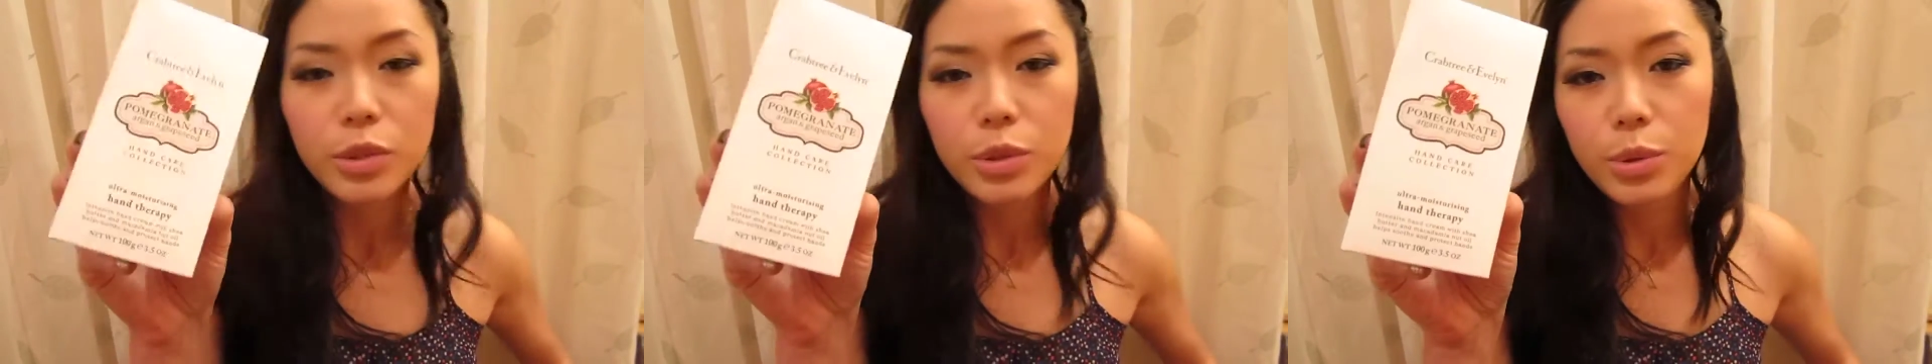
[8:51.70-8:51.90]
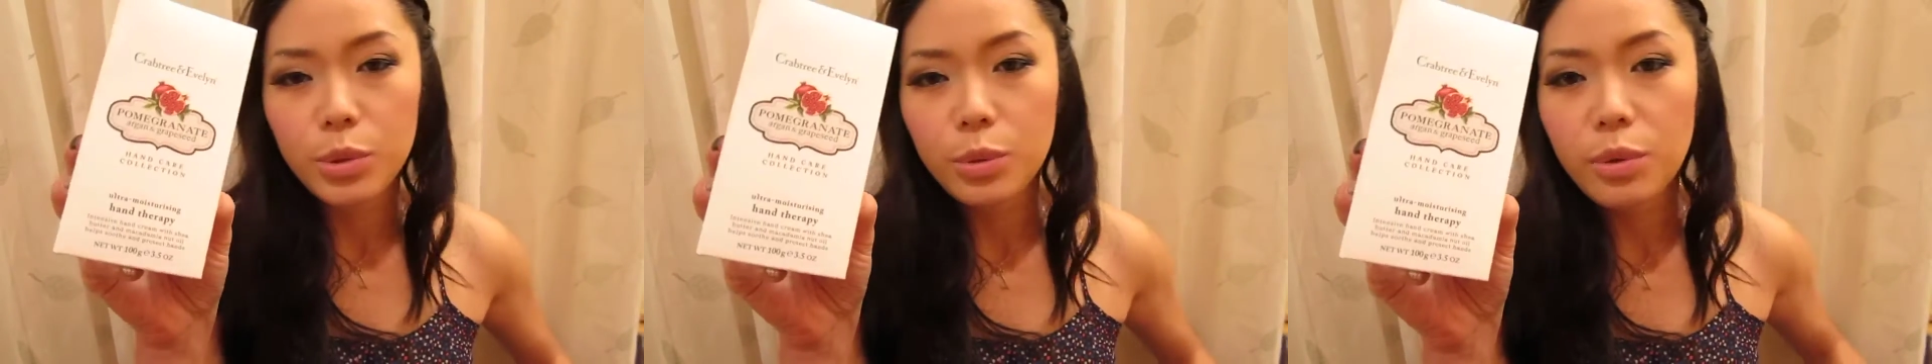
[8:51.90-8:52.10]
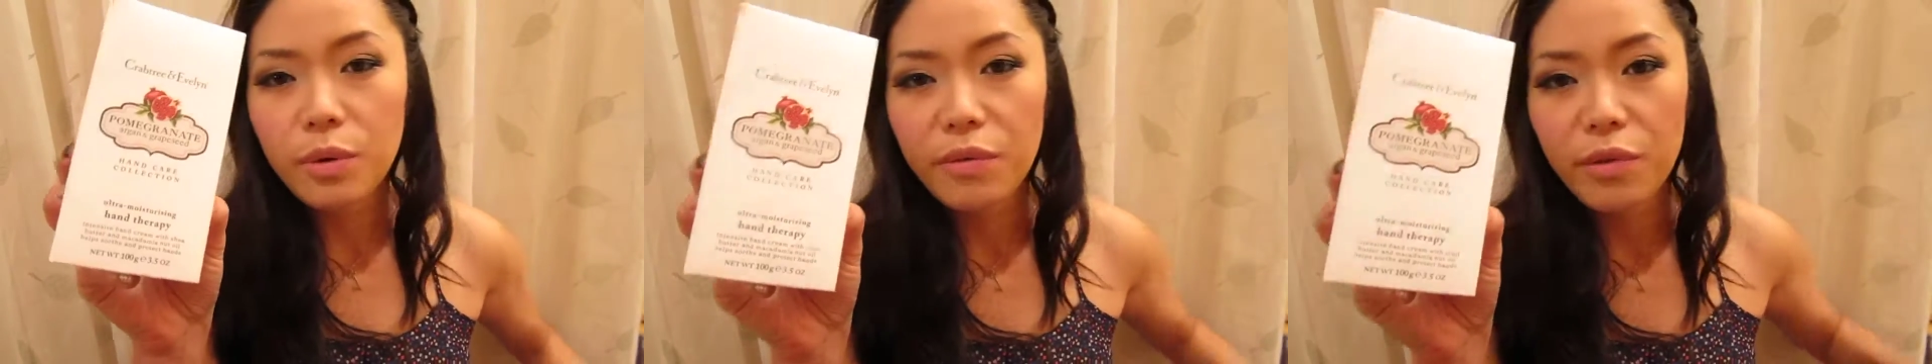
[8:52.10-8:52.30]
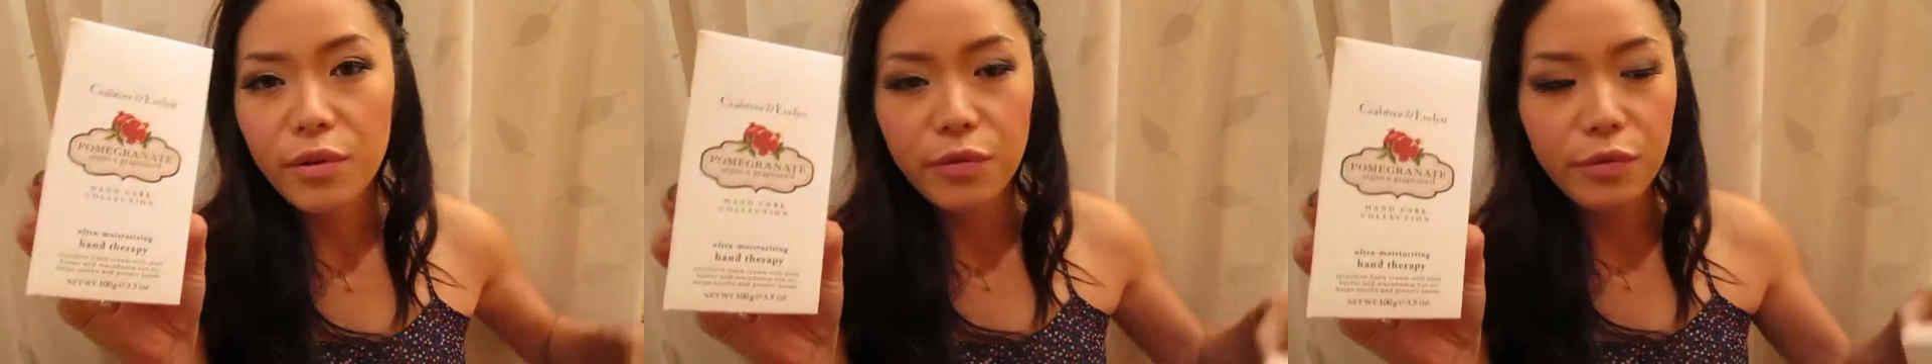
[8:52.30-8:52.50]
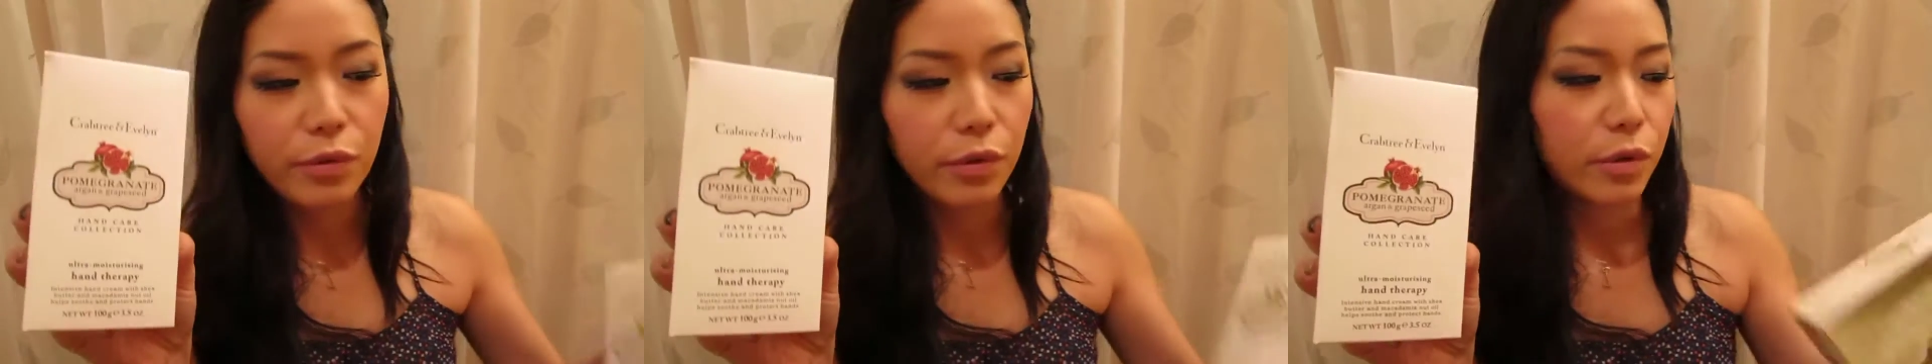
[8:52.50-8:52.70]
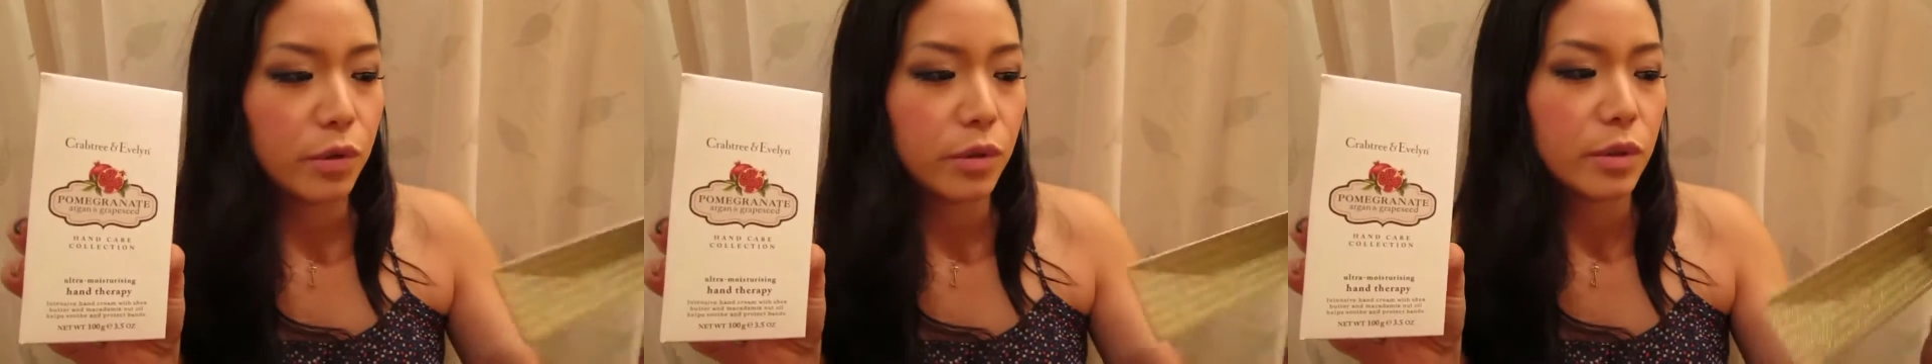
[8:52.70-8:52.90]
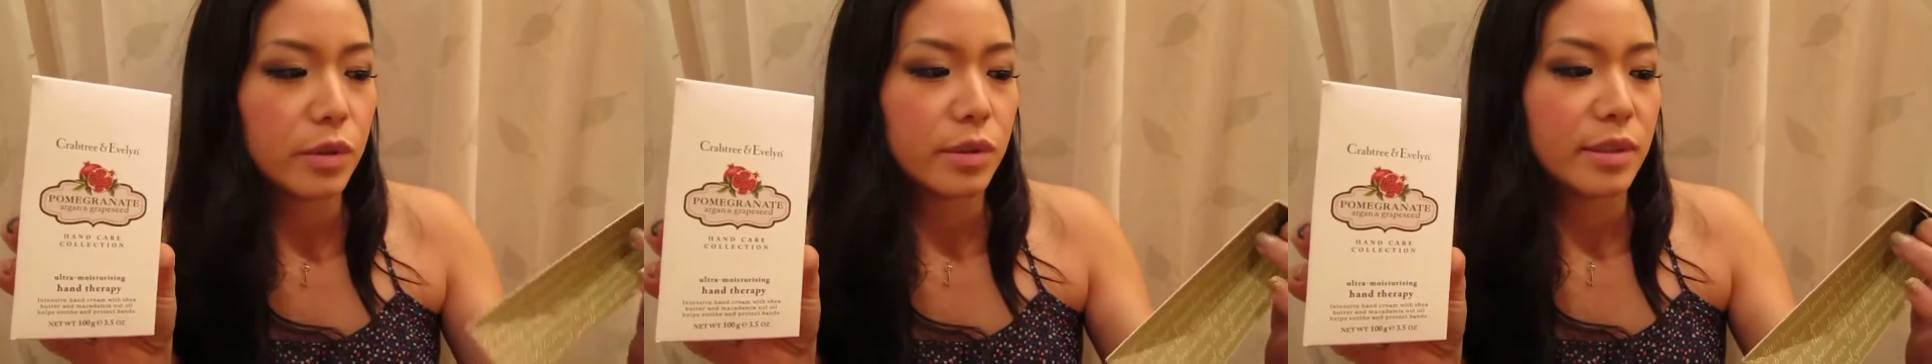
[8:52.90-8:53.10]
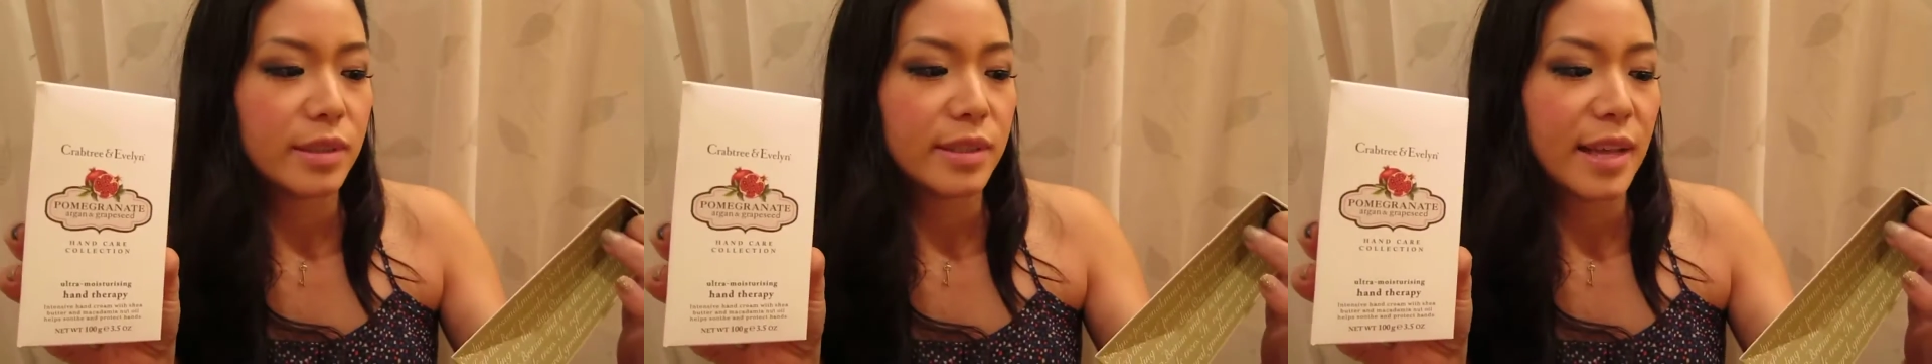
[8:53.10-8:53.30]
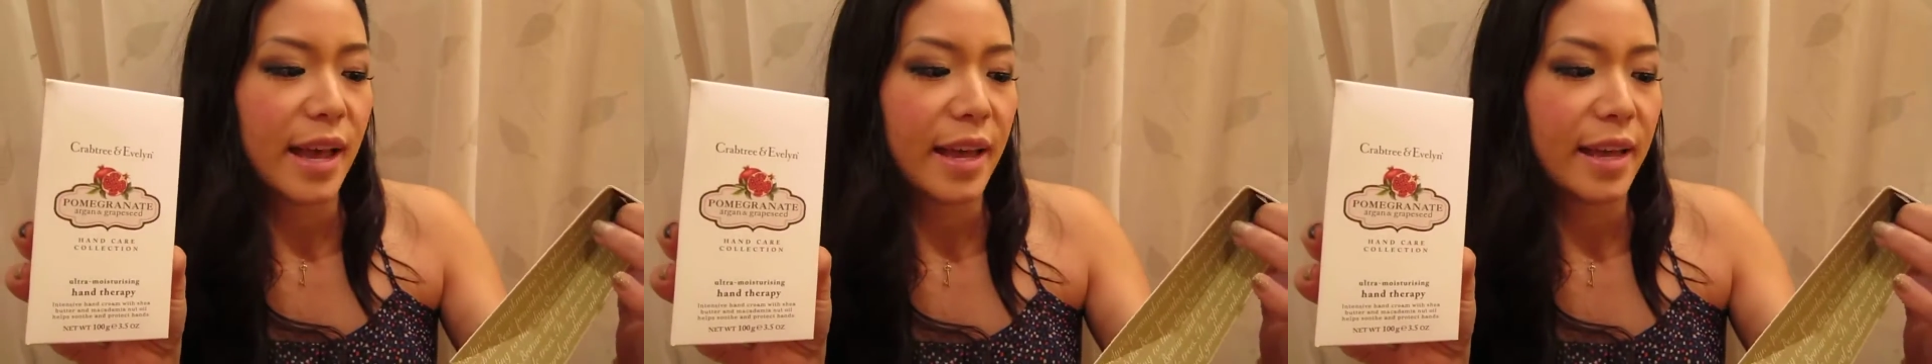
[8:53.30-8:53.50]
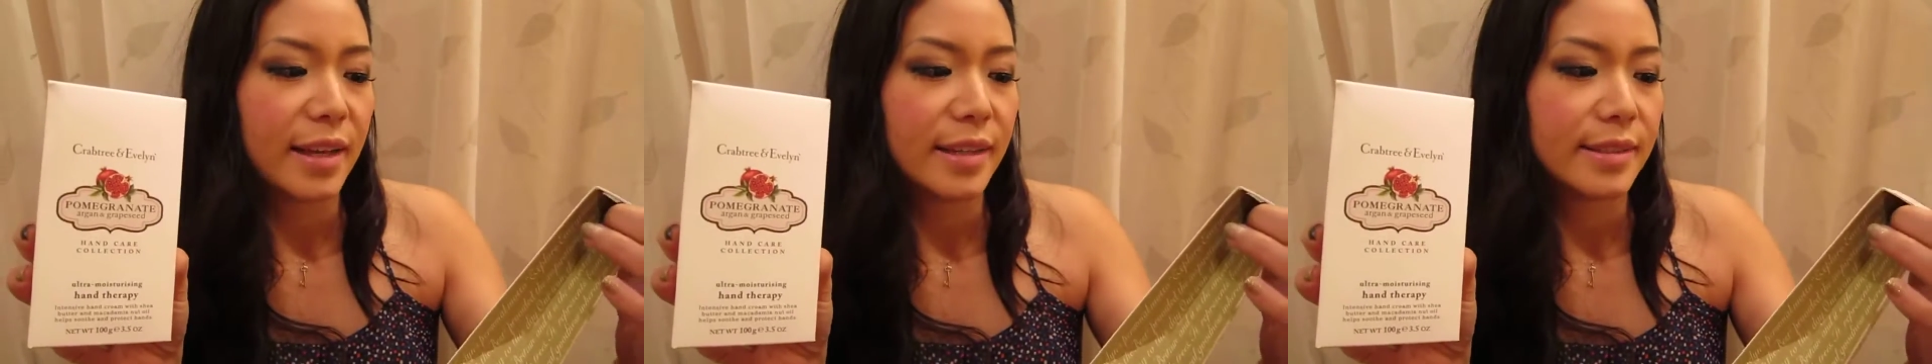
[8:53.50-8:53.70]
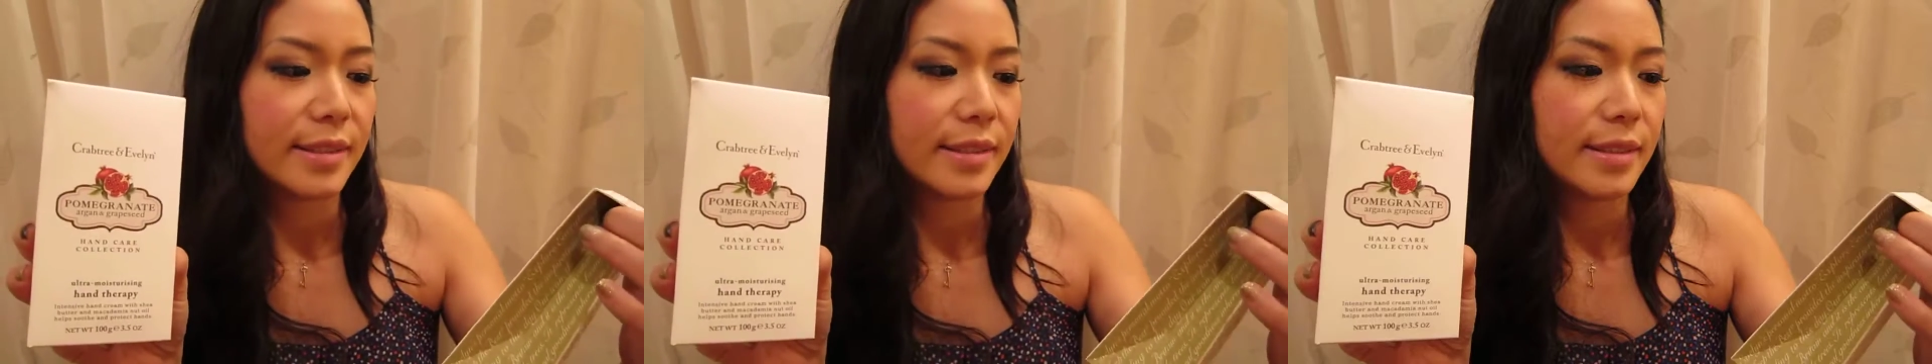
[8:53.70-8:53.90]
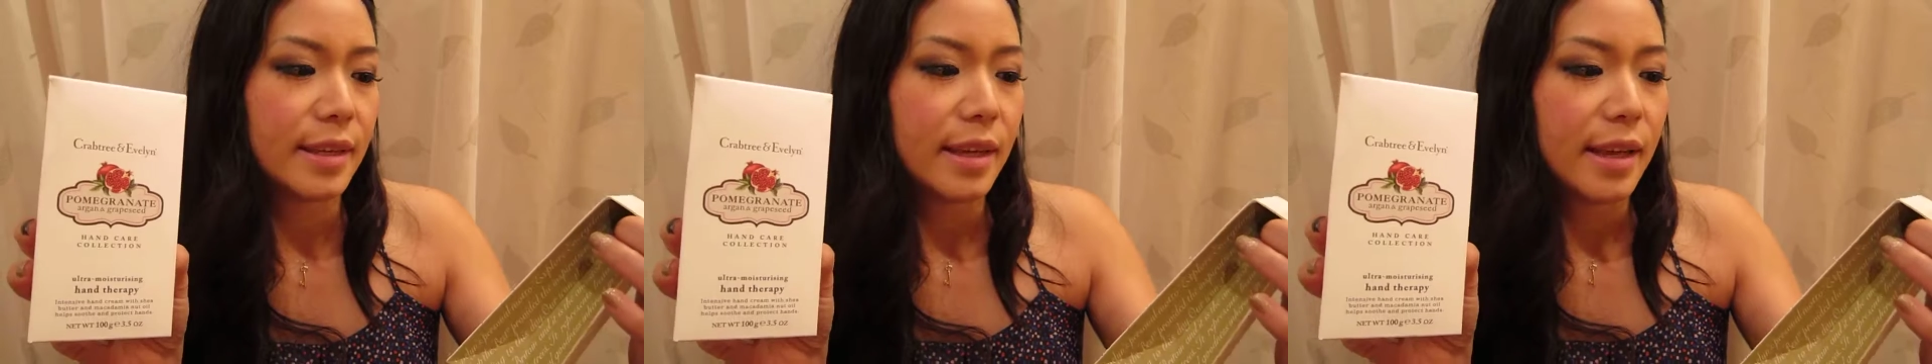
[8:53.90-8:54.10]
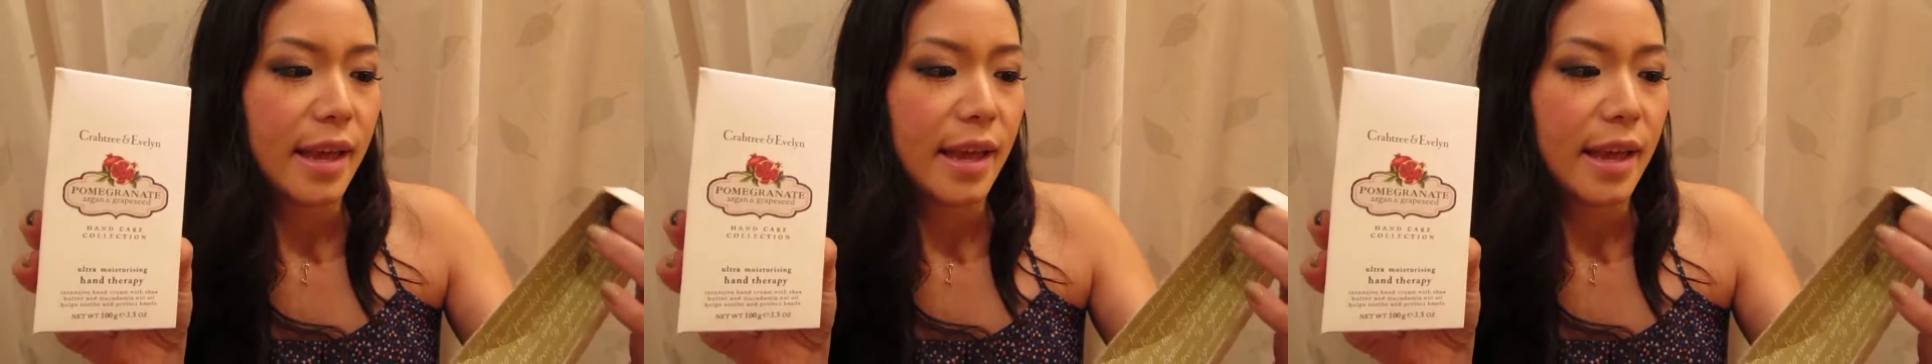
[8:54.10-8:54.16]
two of their full-sized